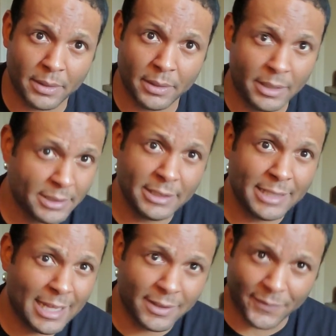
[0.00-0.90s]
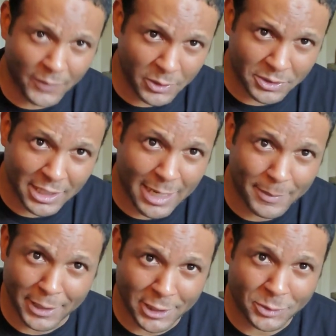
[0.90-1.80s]
This is not the first time in
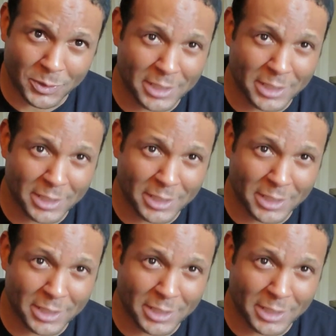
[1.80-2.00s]
history